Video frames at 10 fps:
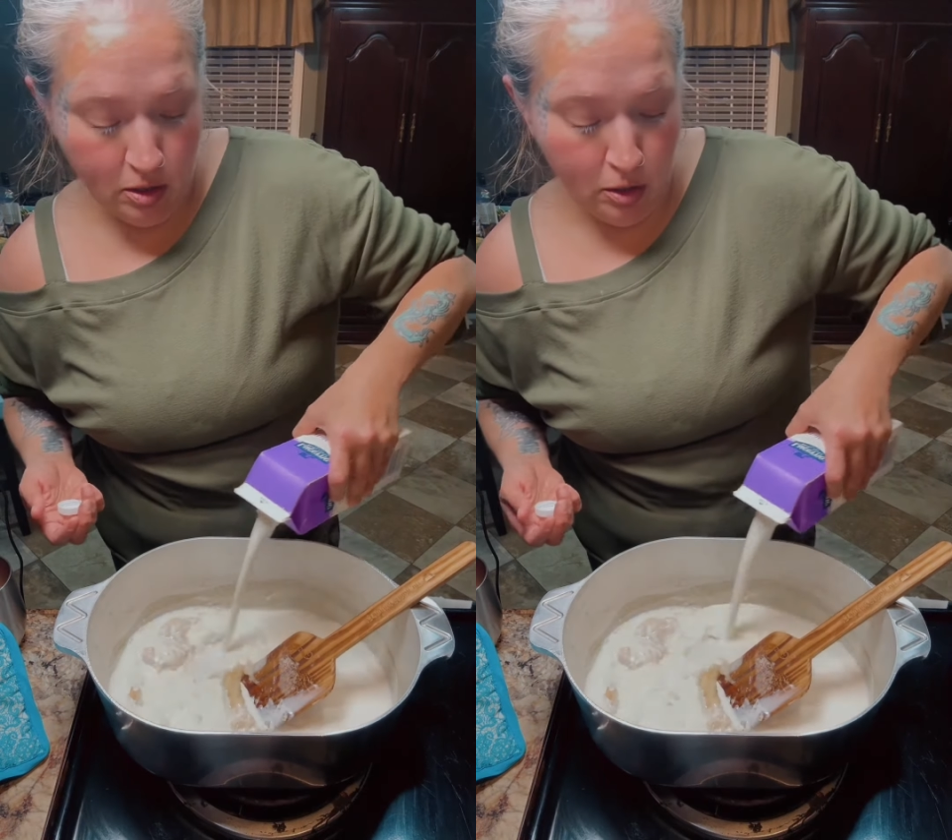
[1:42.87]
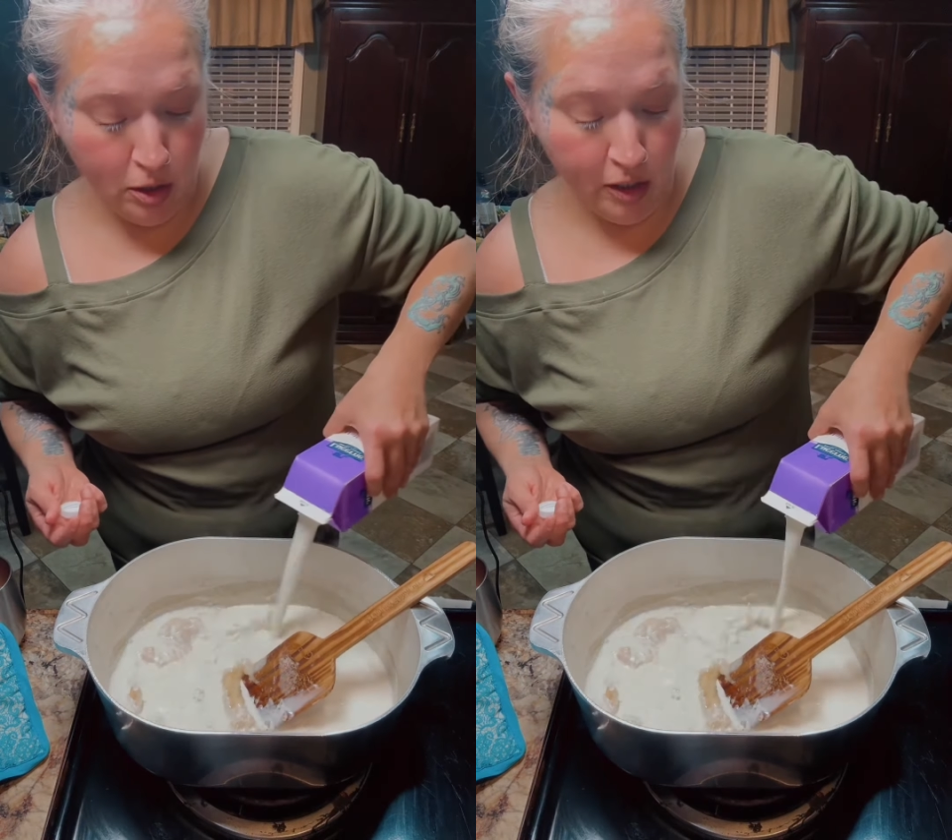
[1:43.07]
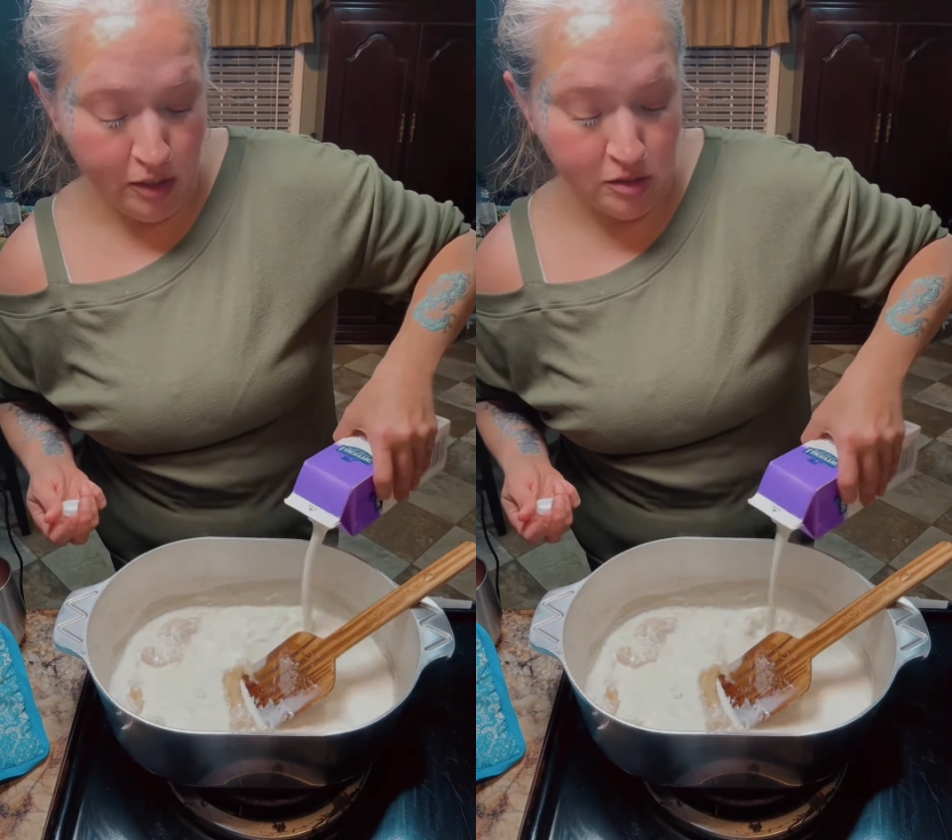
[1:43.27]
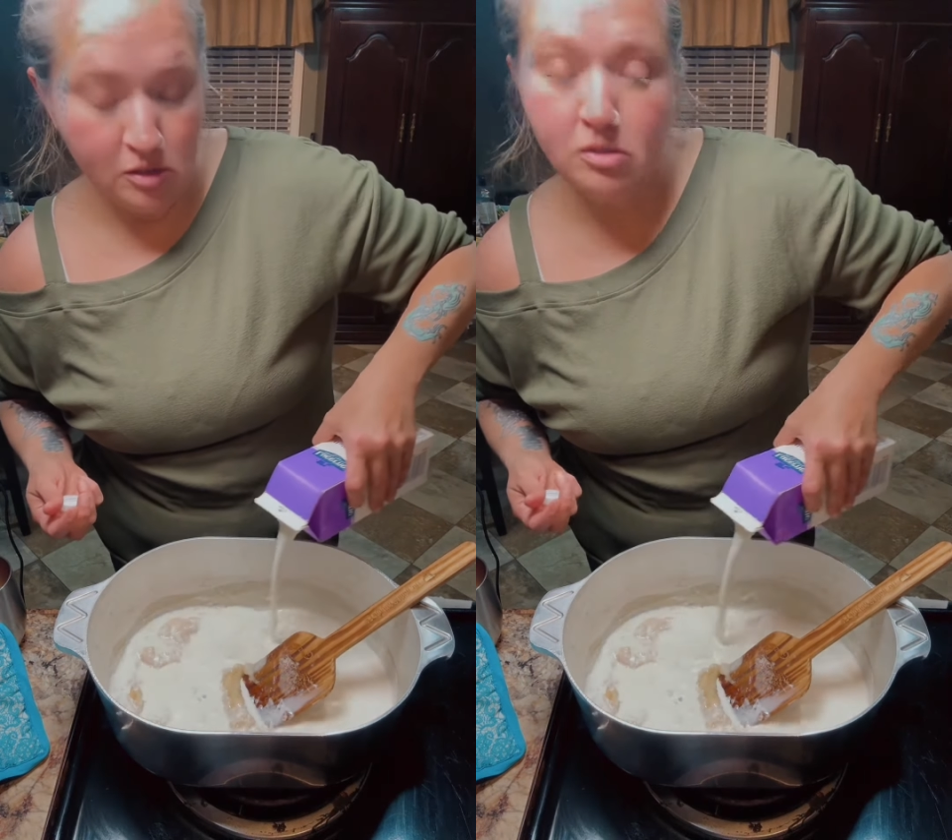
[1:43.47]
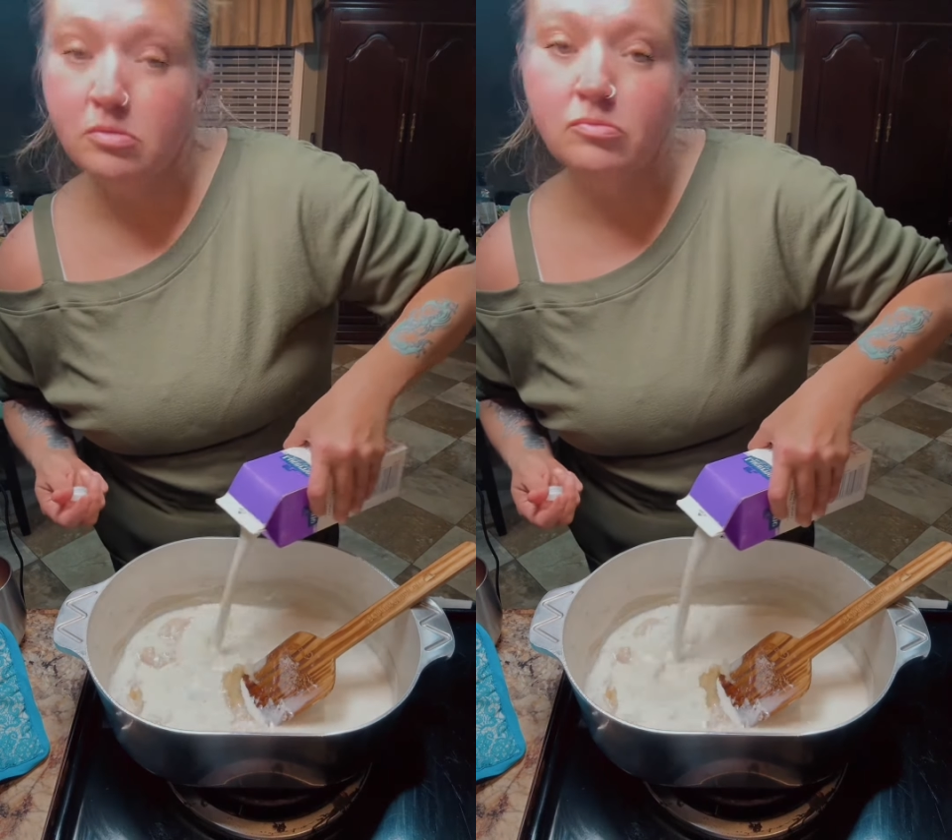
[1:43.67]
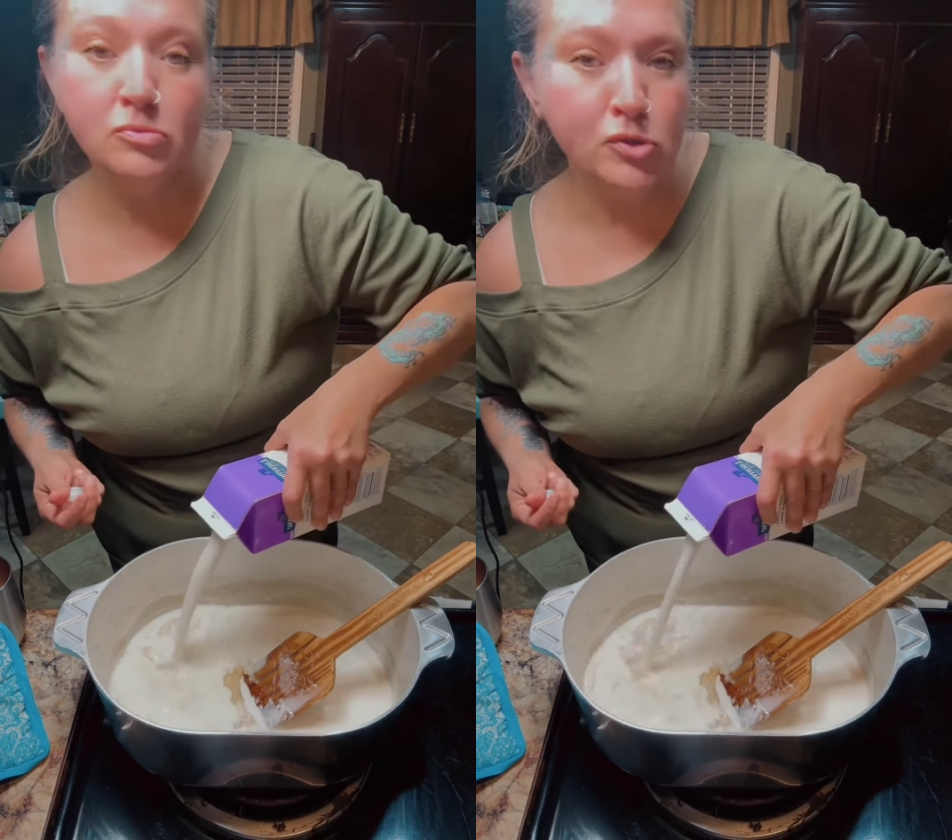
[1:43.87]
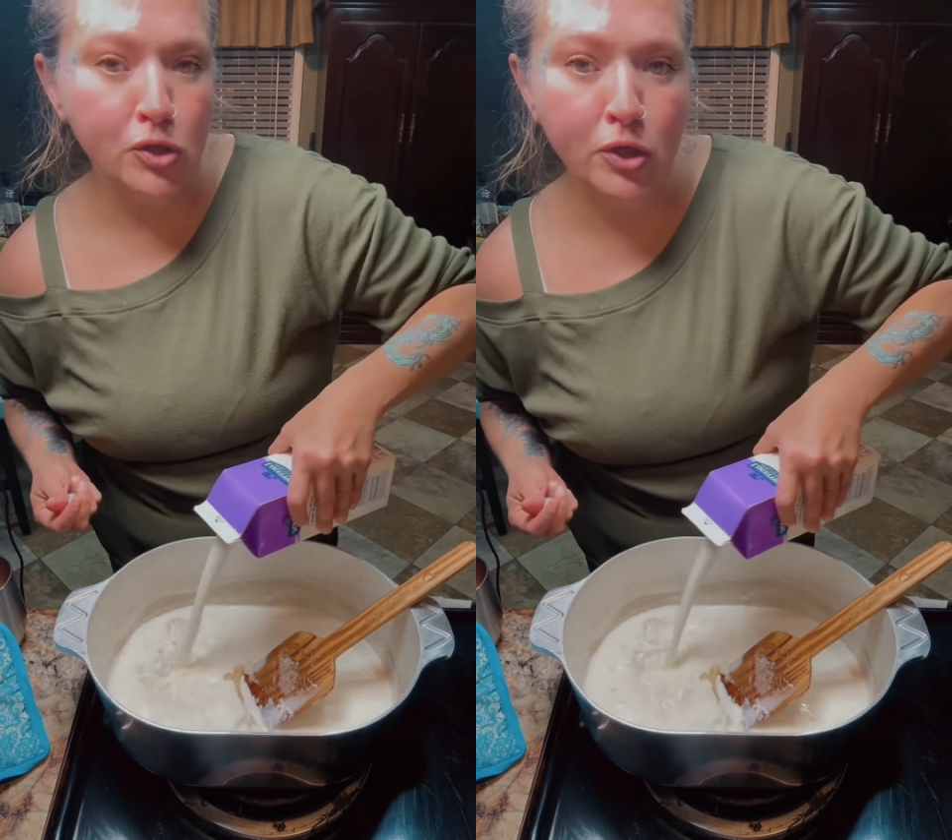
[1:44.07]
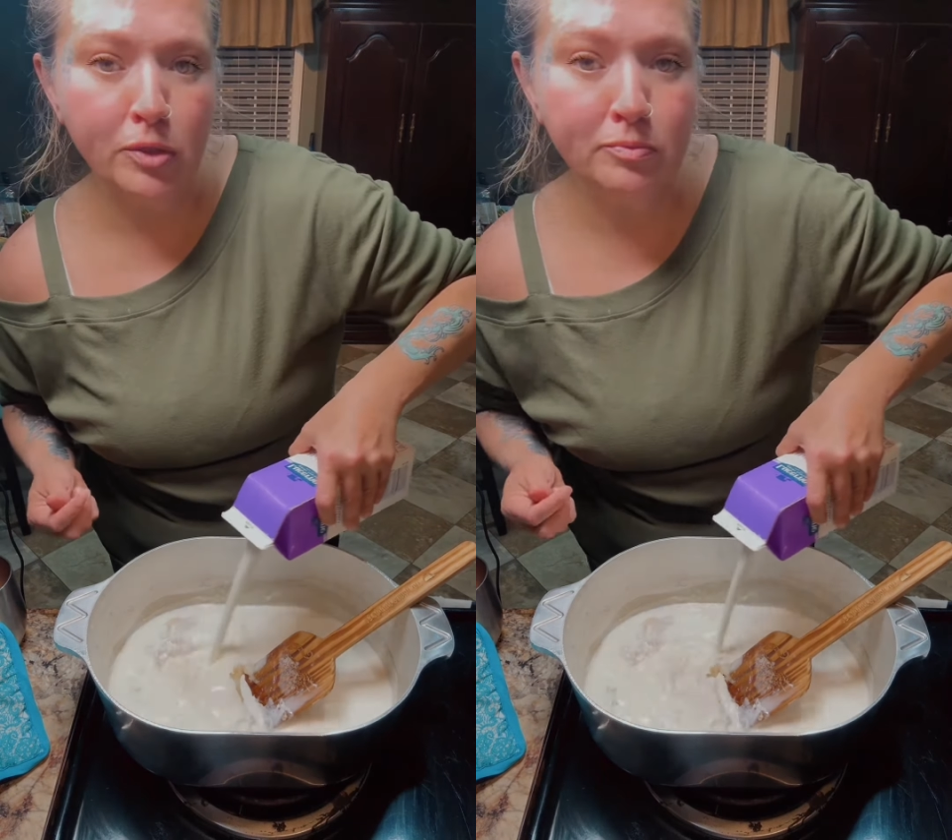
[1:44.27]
is good.